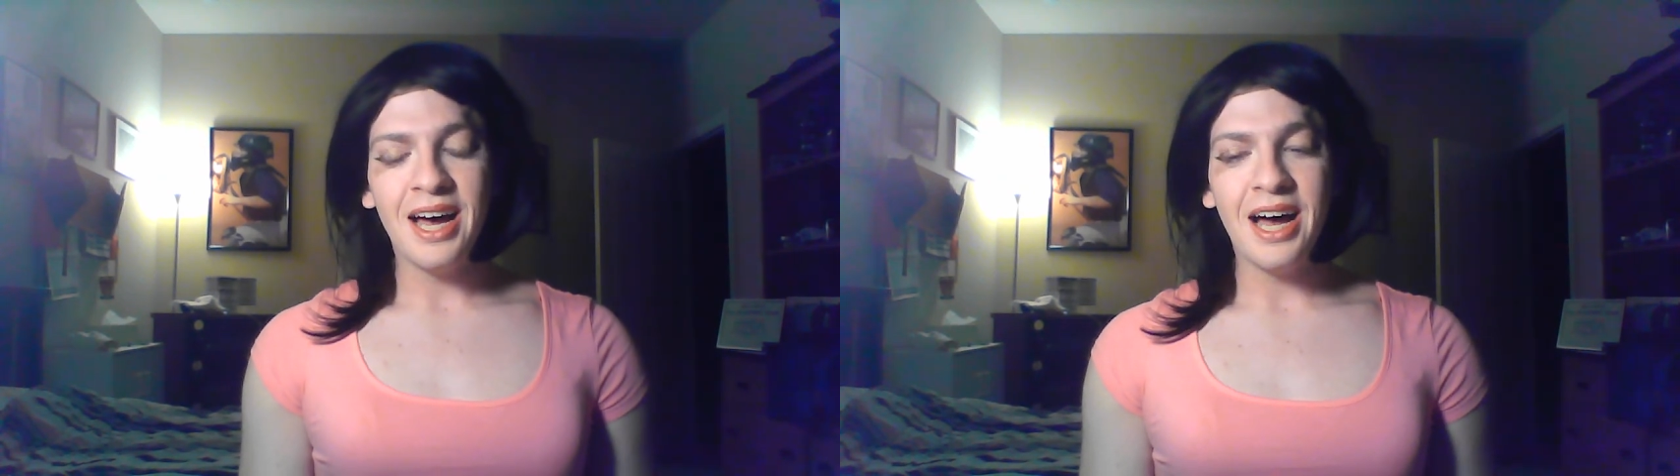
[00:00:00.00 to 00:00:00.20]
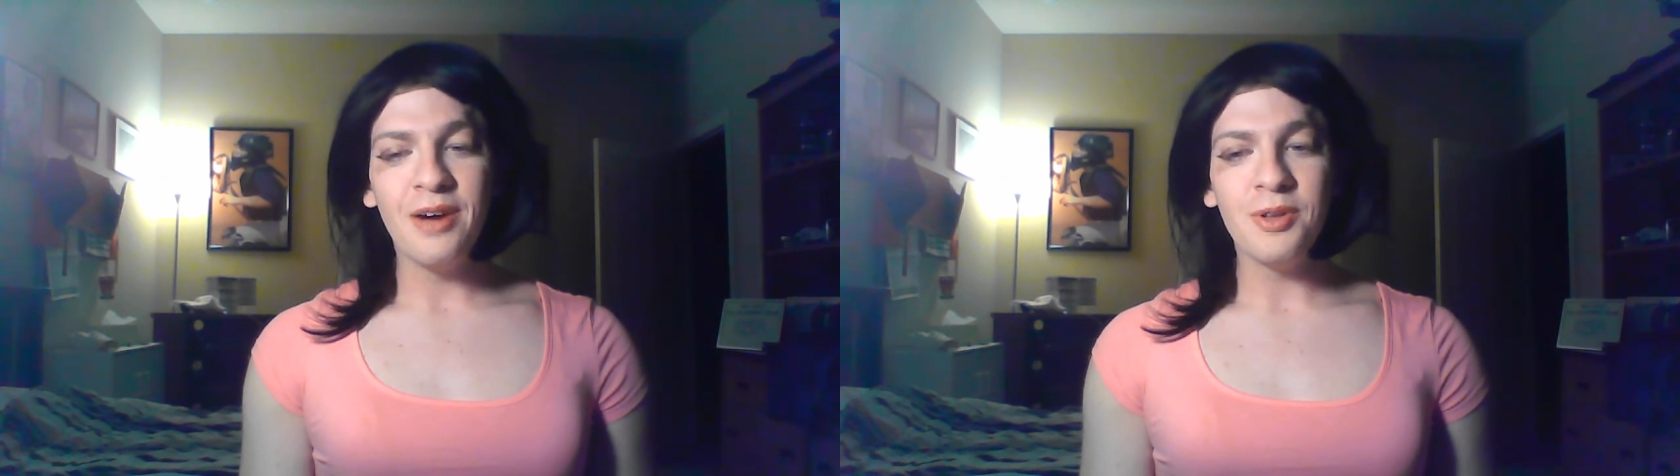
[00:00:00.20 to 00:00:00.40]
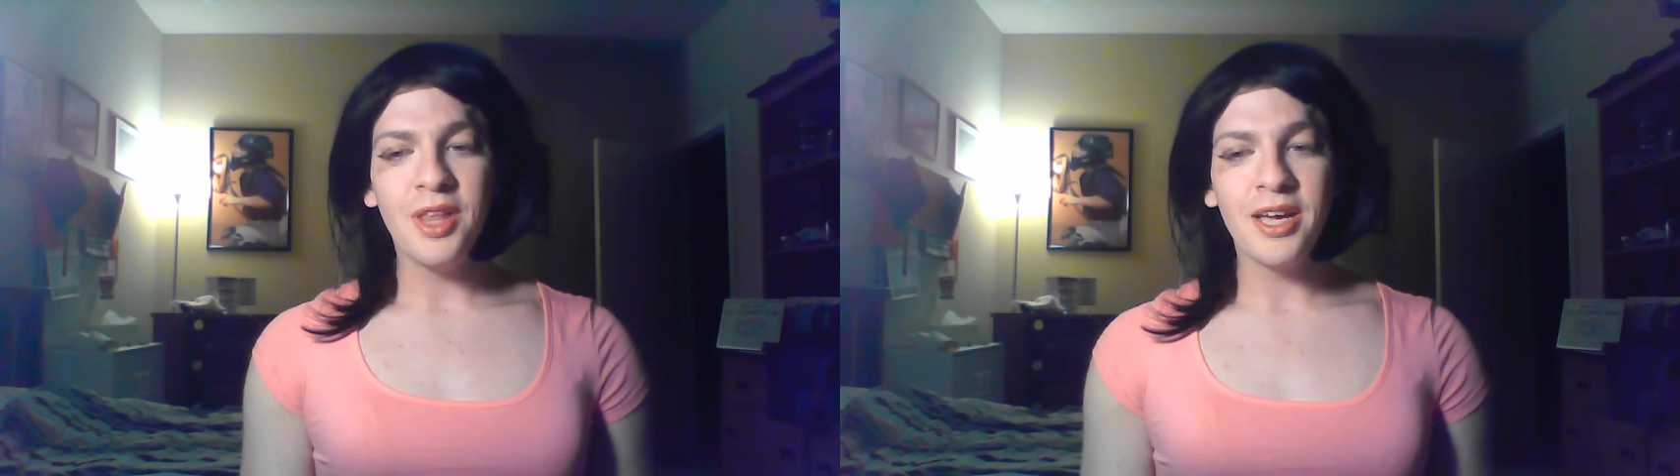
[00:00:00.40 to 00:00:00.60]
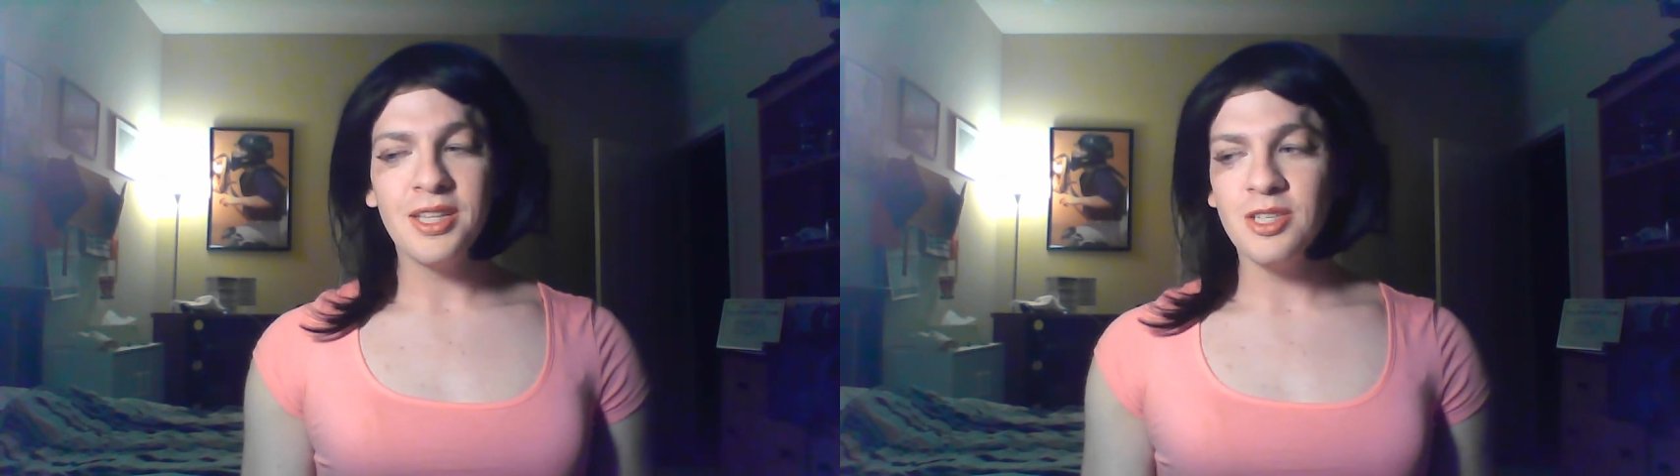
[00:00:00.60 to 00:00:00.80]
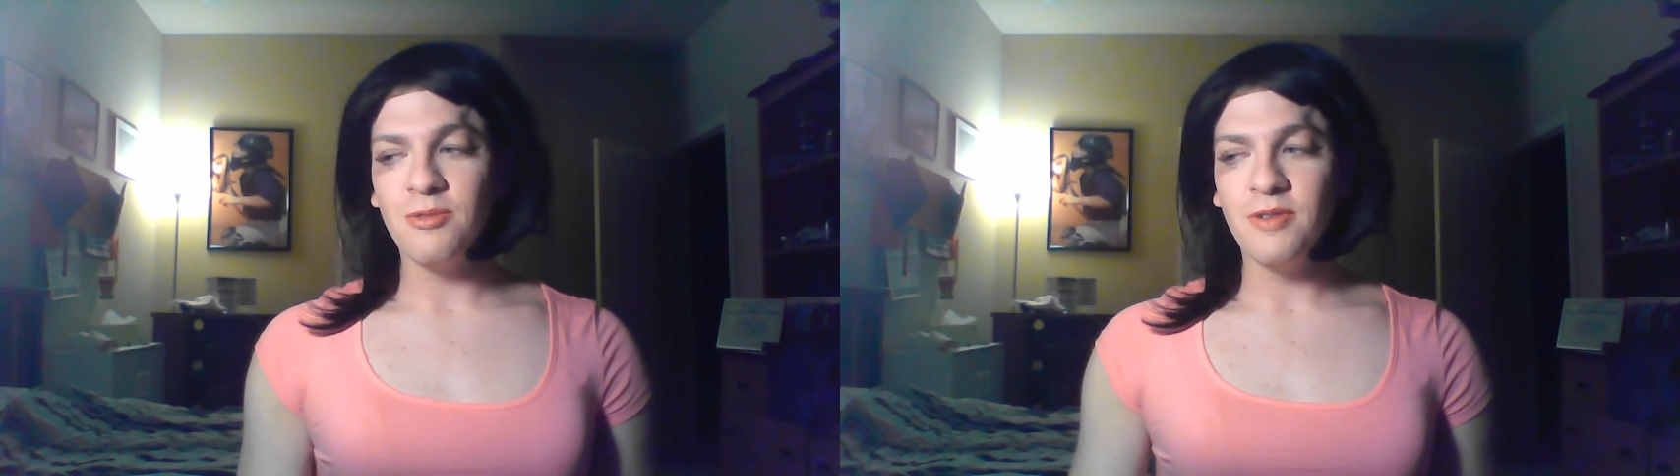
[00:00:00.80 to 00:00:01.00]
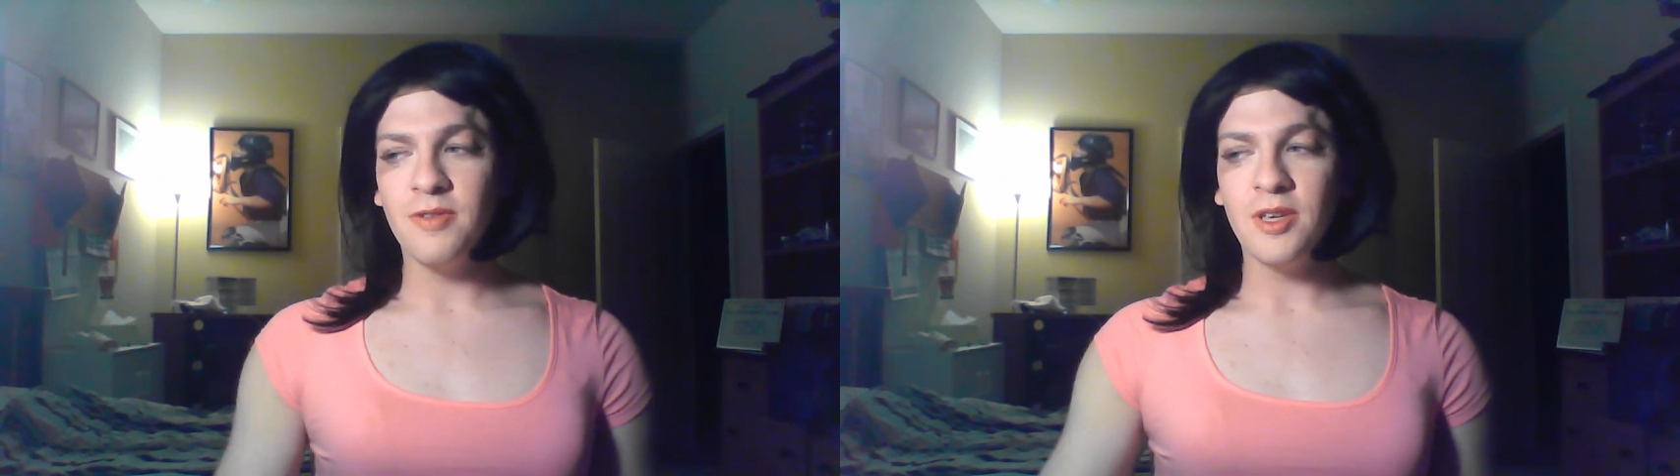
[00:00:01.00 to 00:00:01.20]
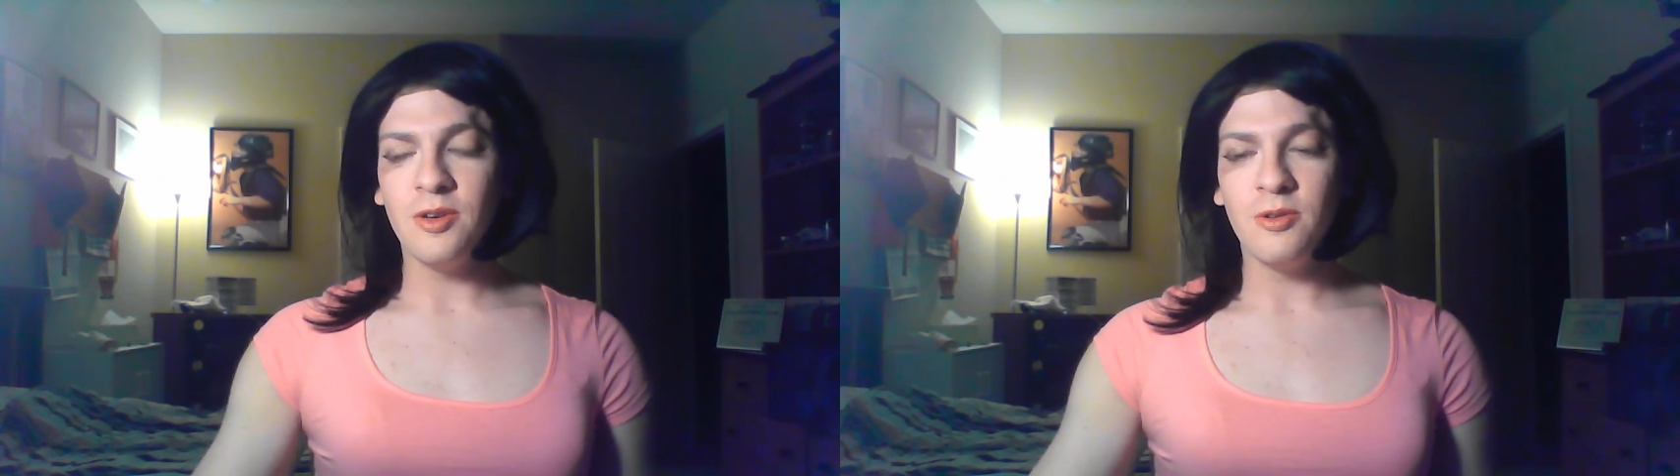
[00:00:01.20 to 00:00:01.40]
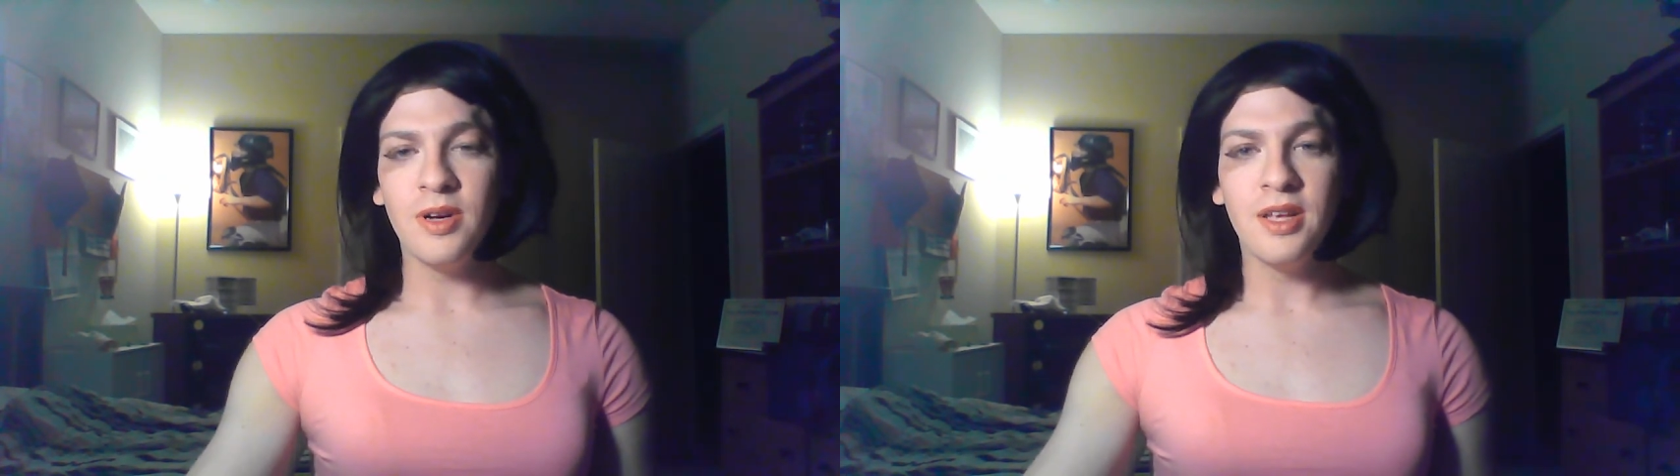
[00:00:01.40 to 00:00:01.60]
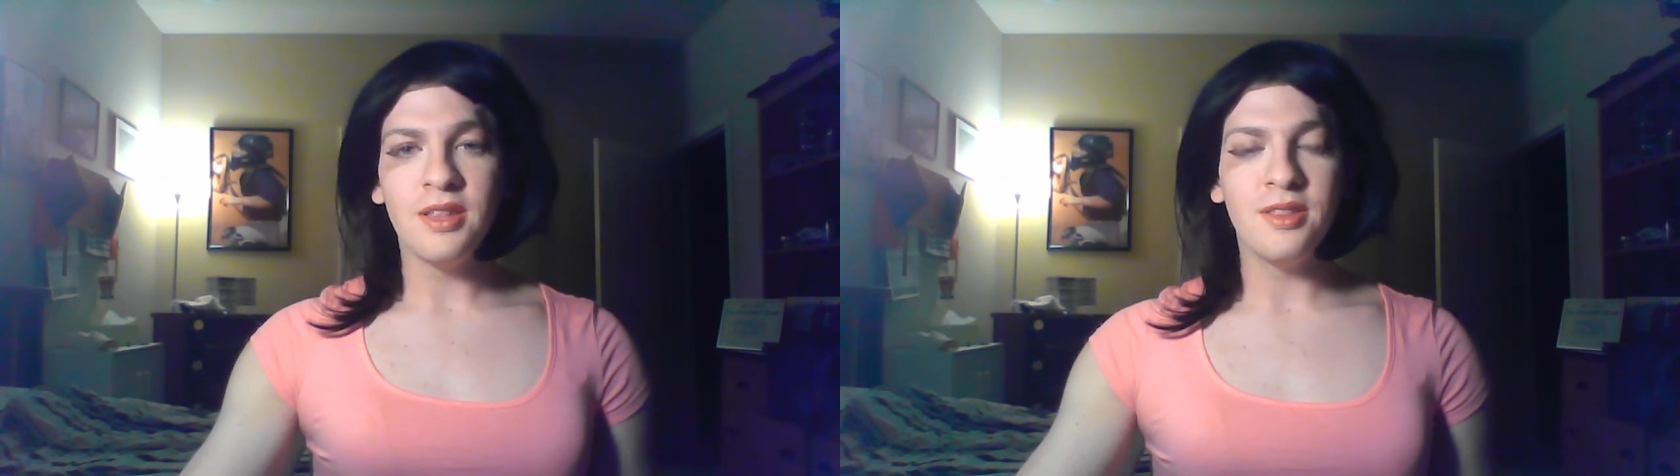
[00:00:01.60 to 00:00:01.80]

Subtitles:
I would like to review